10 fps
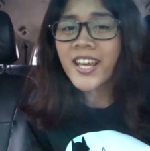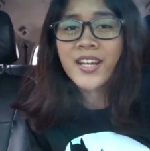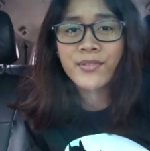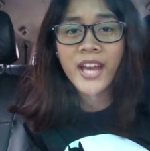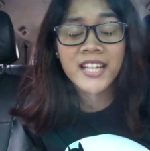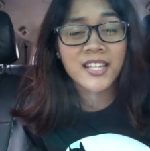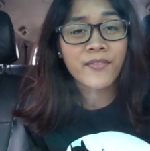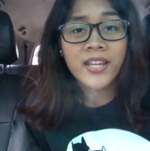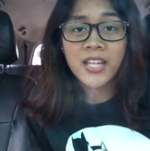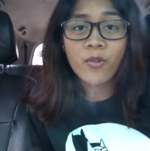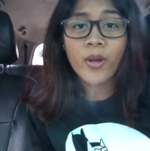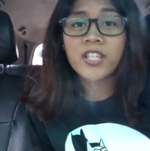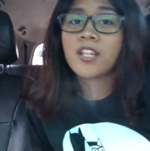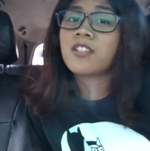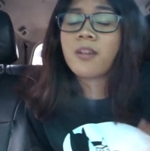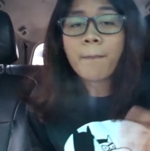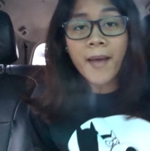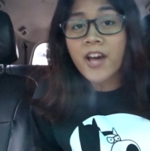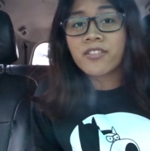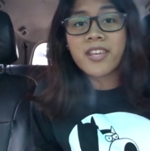again, if you guys have any questions
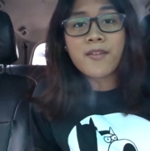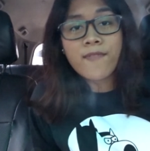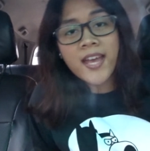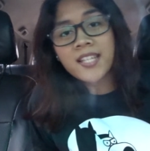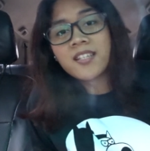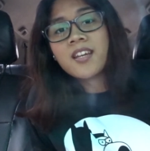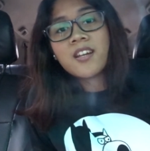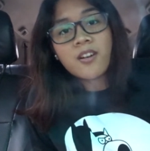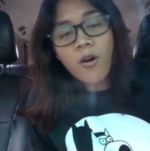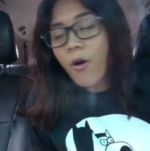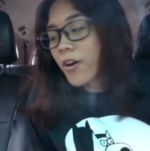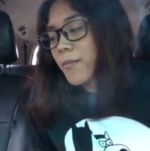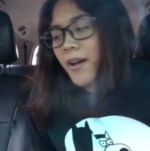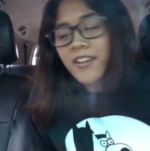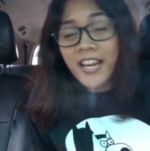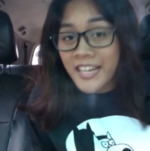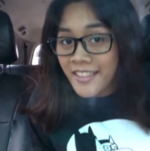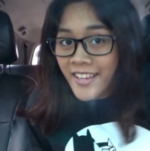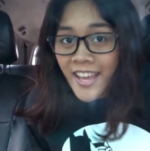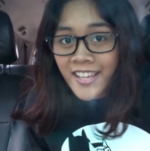about the event or about
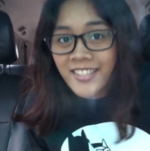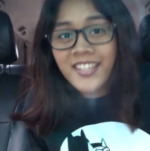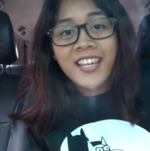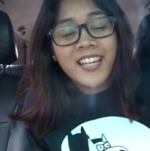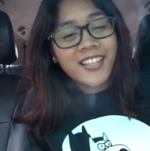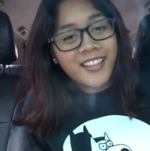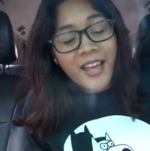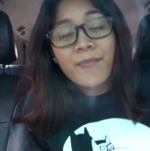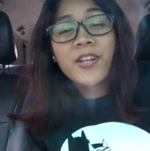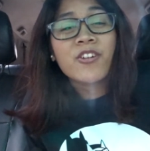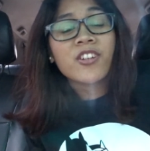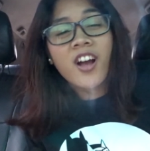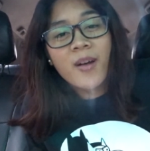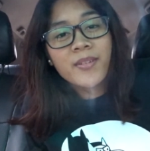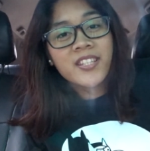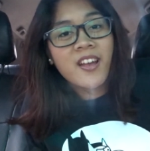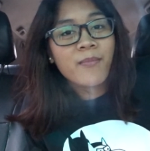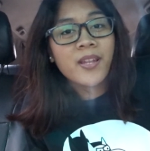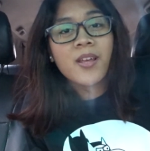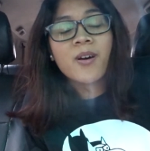anything else, let me know in the comments down
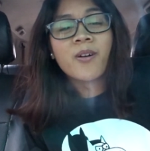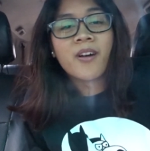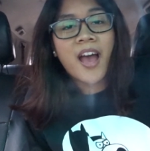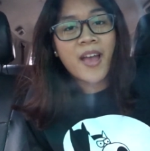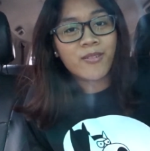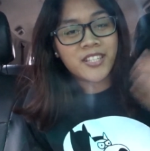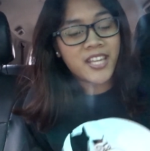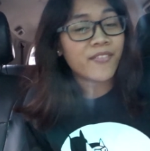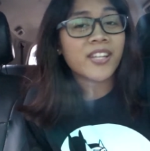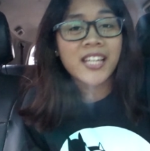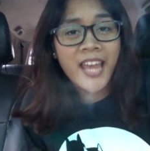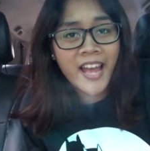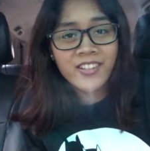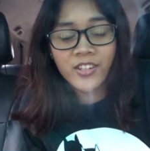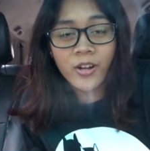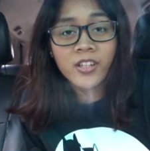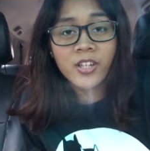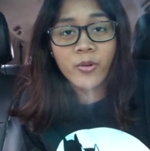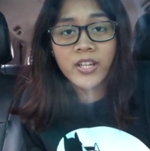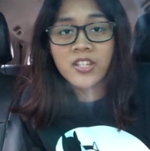below. I will definitely answer all your
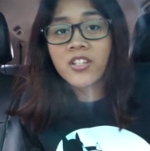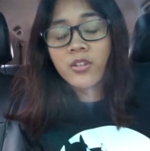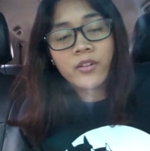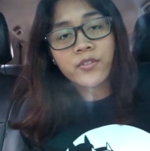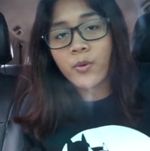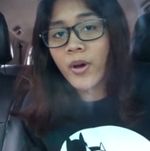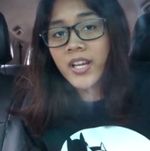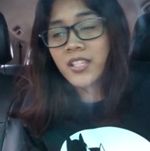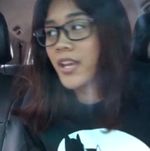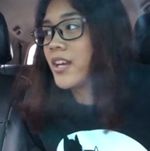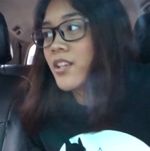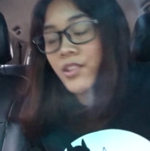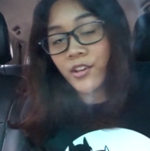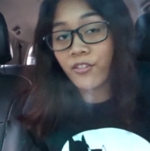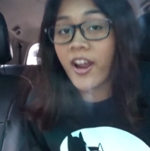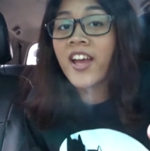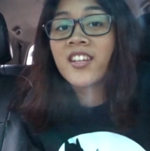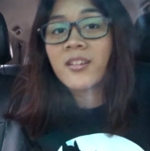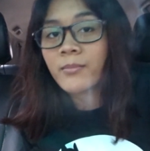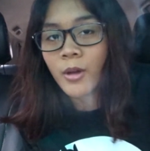questions or if you want to say anything
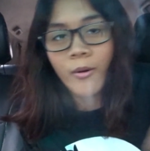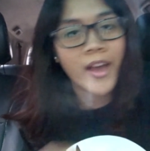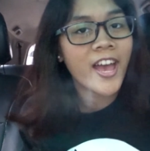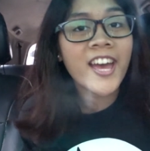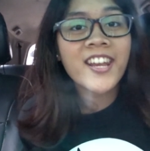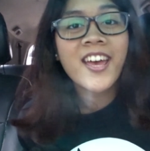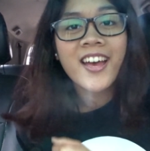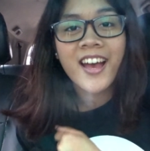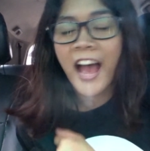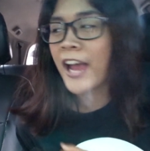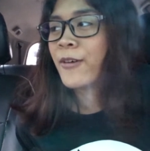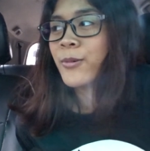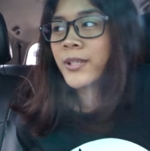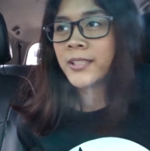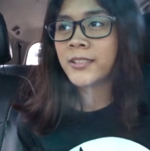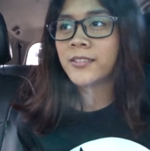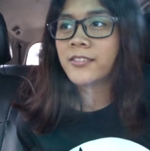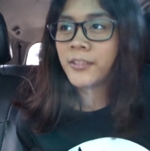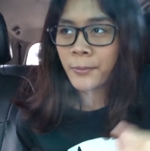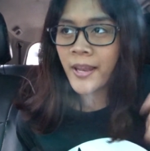random, go ahead. I will
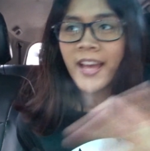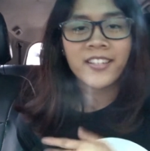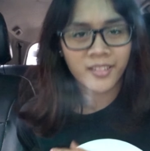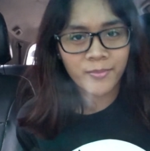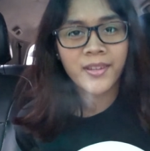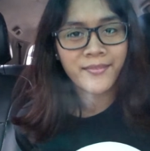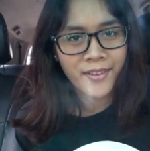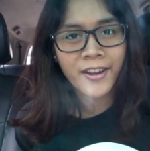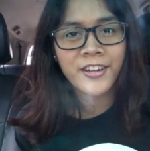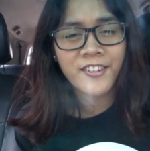reply something very